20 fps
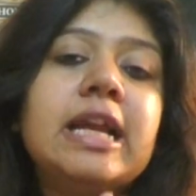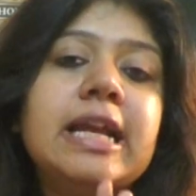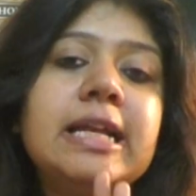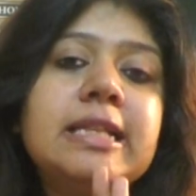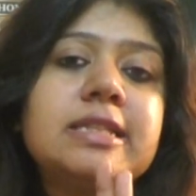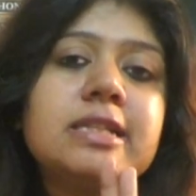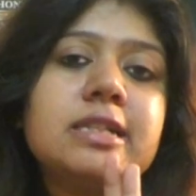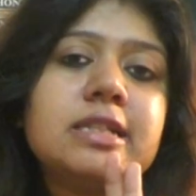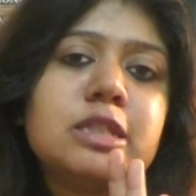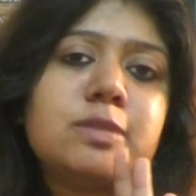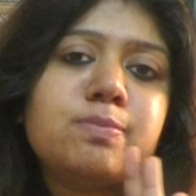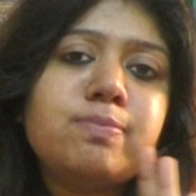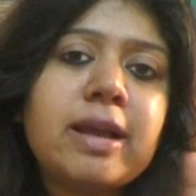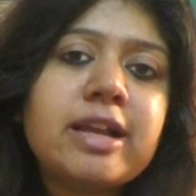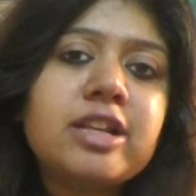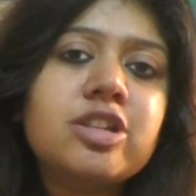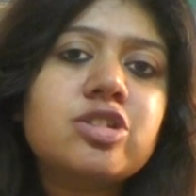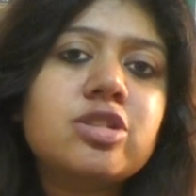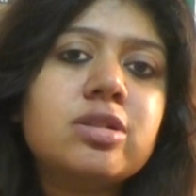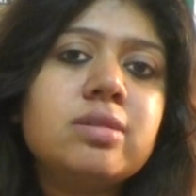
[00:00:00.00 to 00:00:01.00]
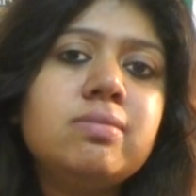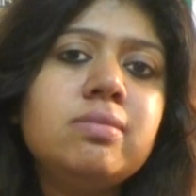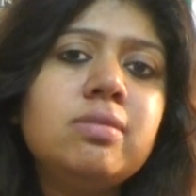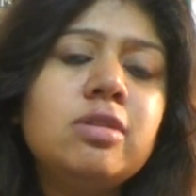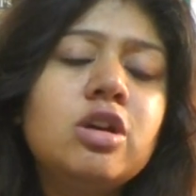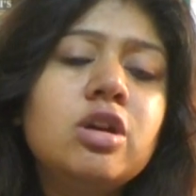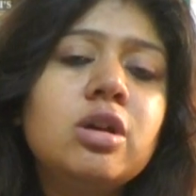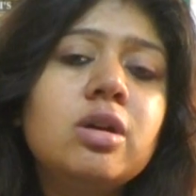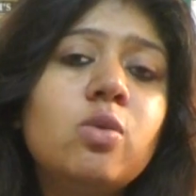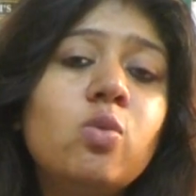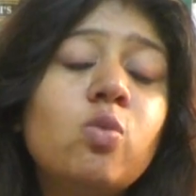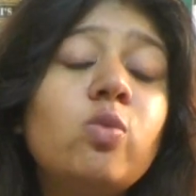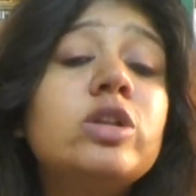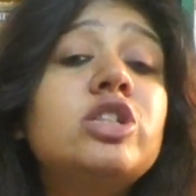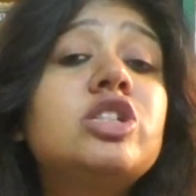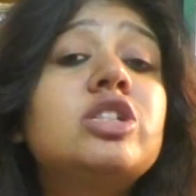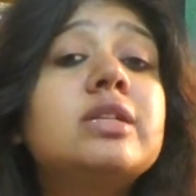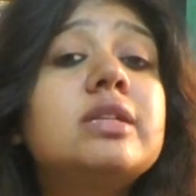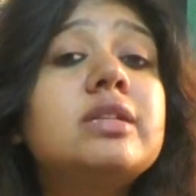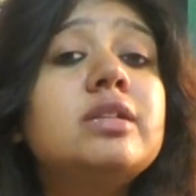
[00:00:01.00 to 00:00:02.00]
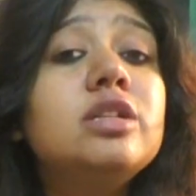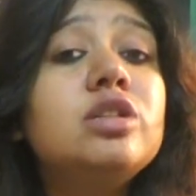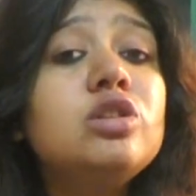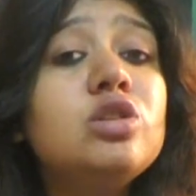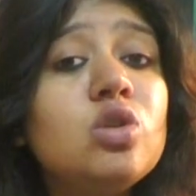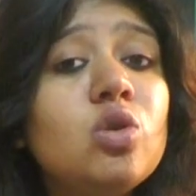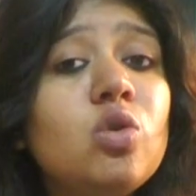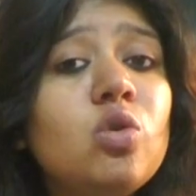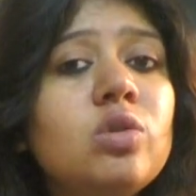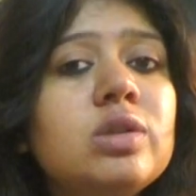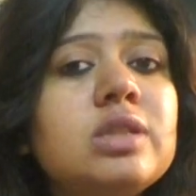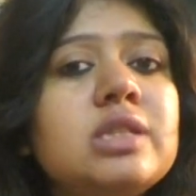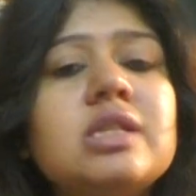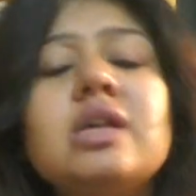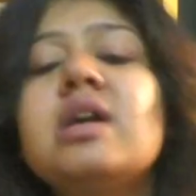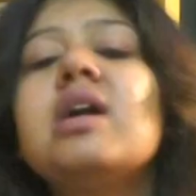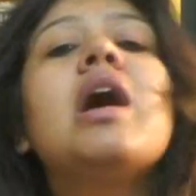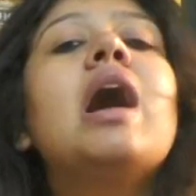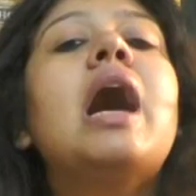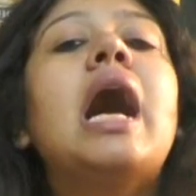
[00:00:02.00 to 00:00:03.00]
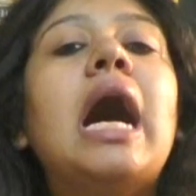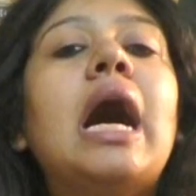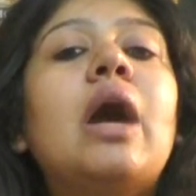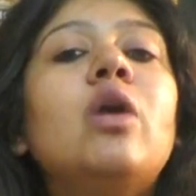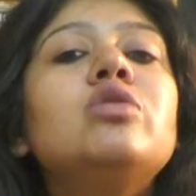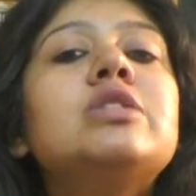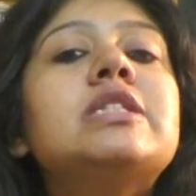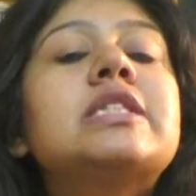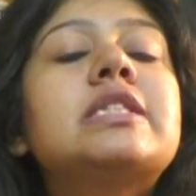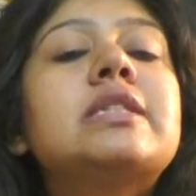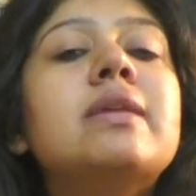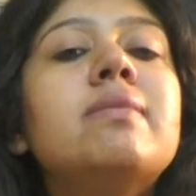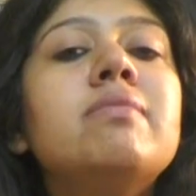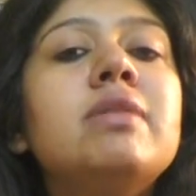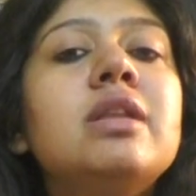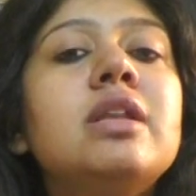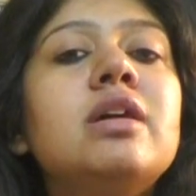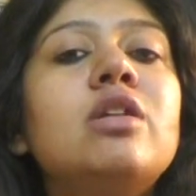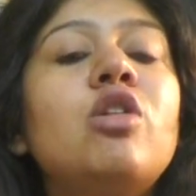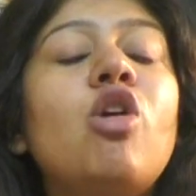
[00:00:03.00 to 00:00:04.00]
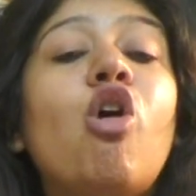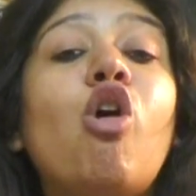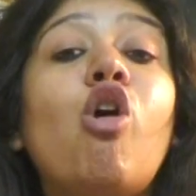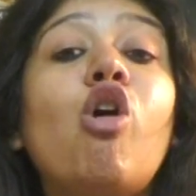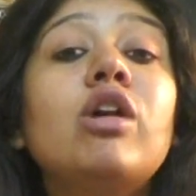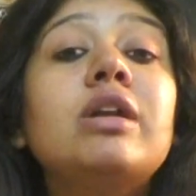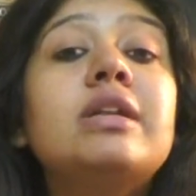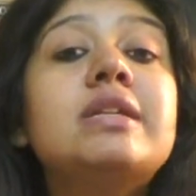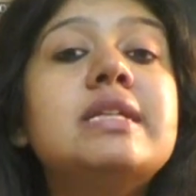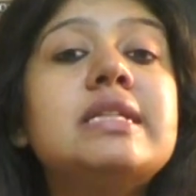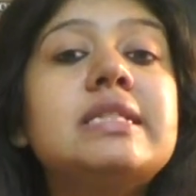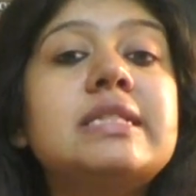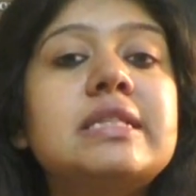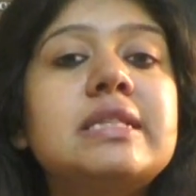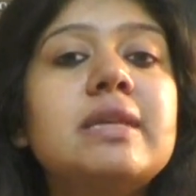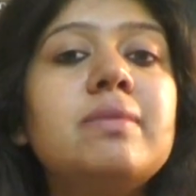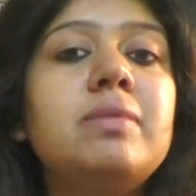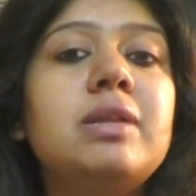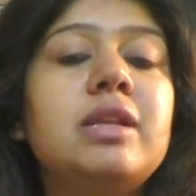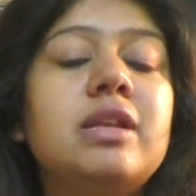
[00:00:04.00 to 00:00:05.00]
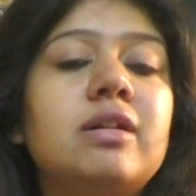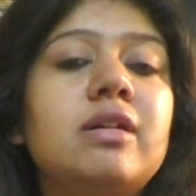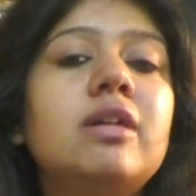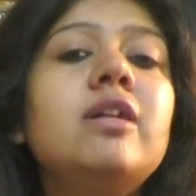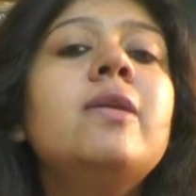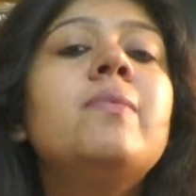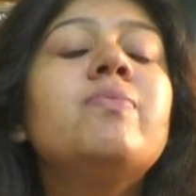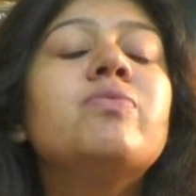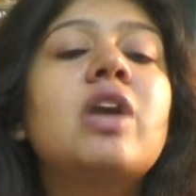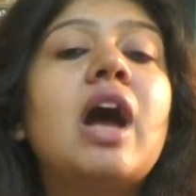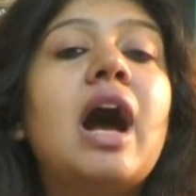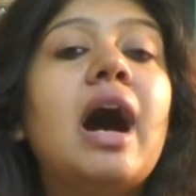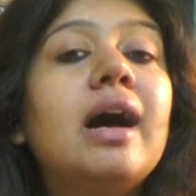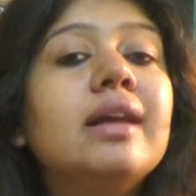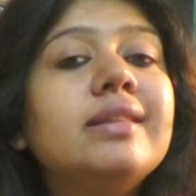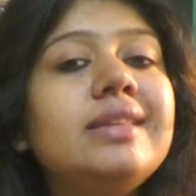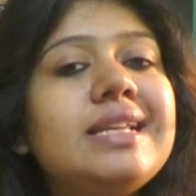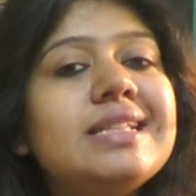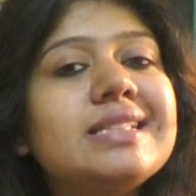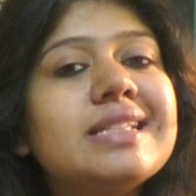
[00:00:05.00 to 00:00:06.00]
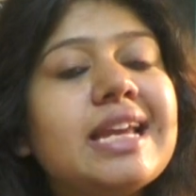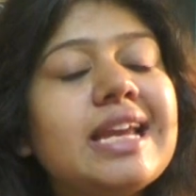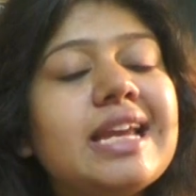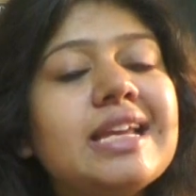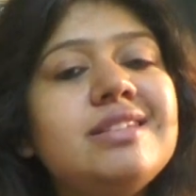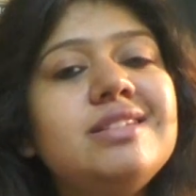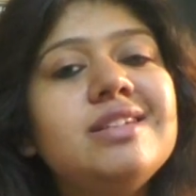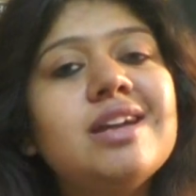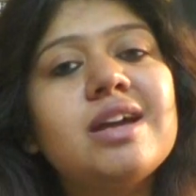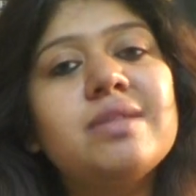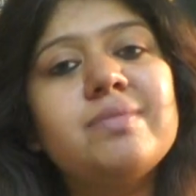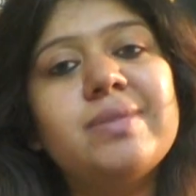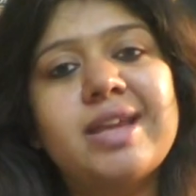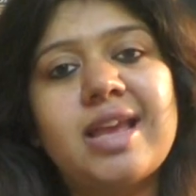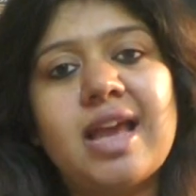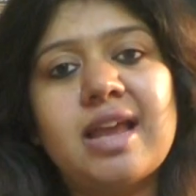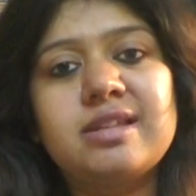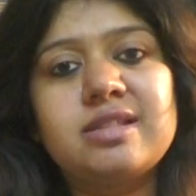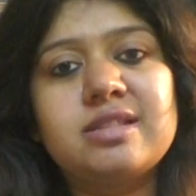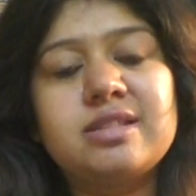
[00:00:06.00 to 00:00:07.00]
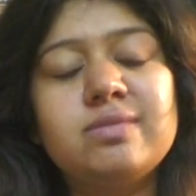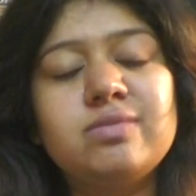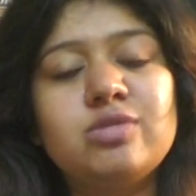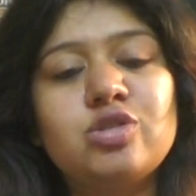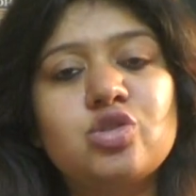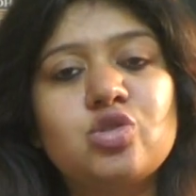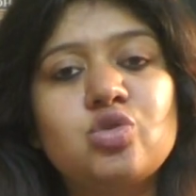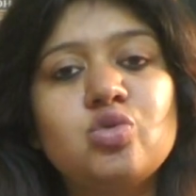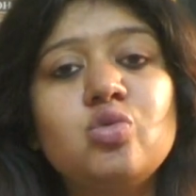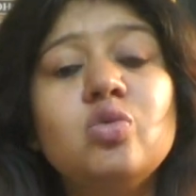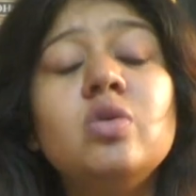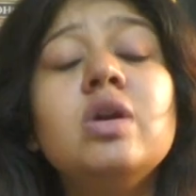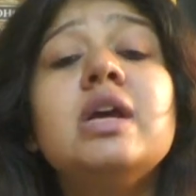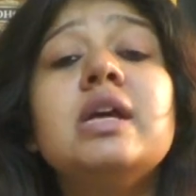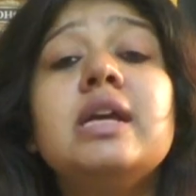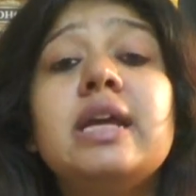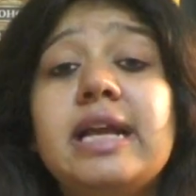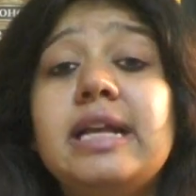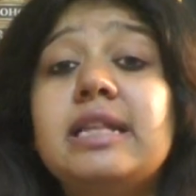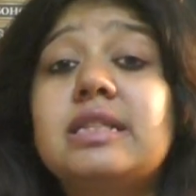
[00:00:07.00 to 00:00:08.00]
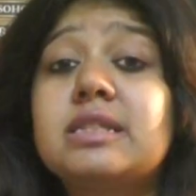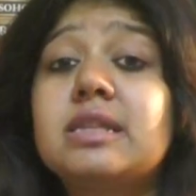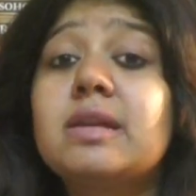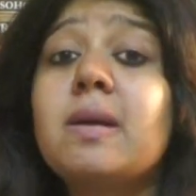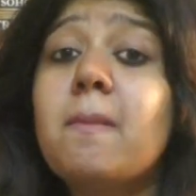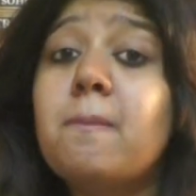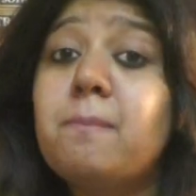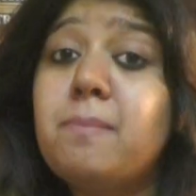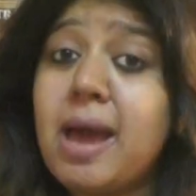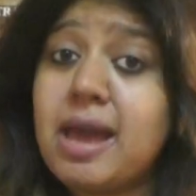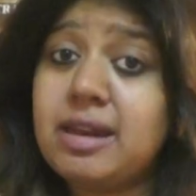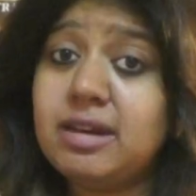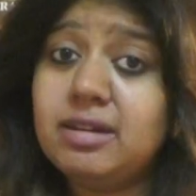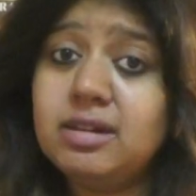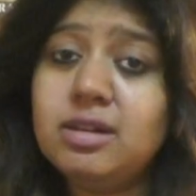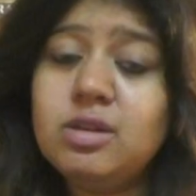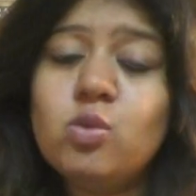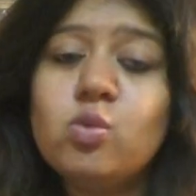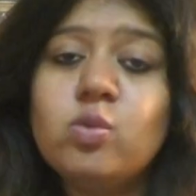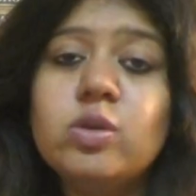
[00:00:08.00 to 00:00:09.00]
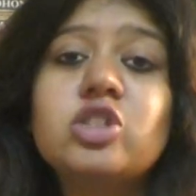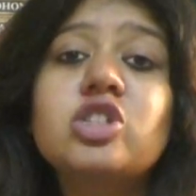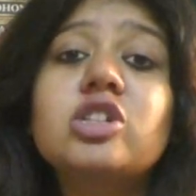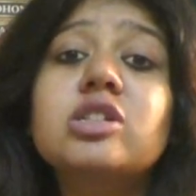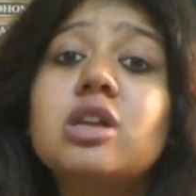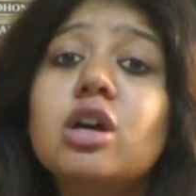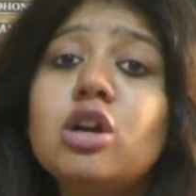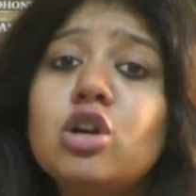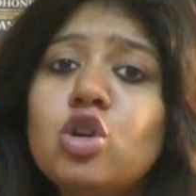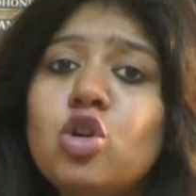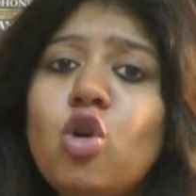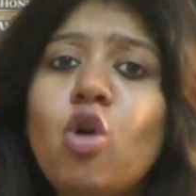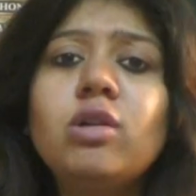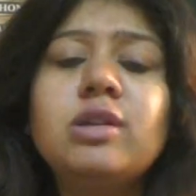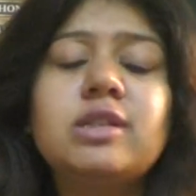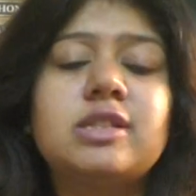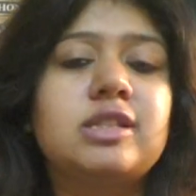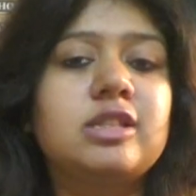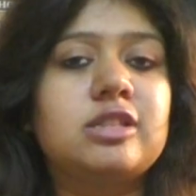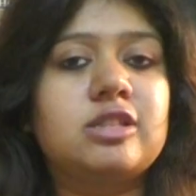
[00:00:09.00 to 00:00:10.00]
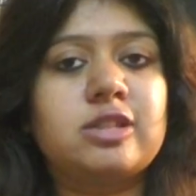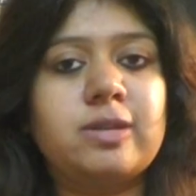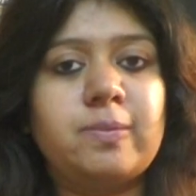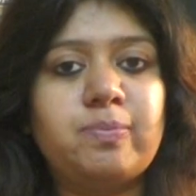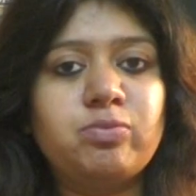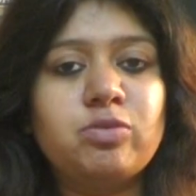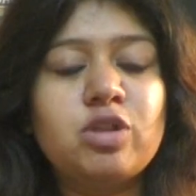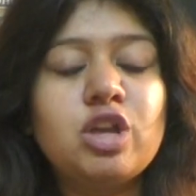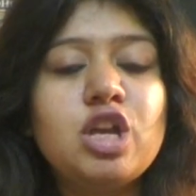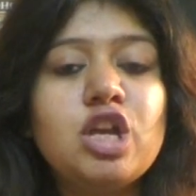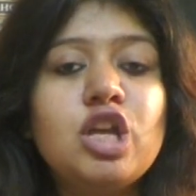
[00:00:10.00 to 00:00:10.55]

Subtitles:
It's a spectrum which denotes how similar or dissimilar are these ADR mechanisms to its parallel, which is a court system.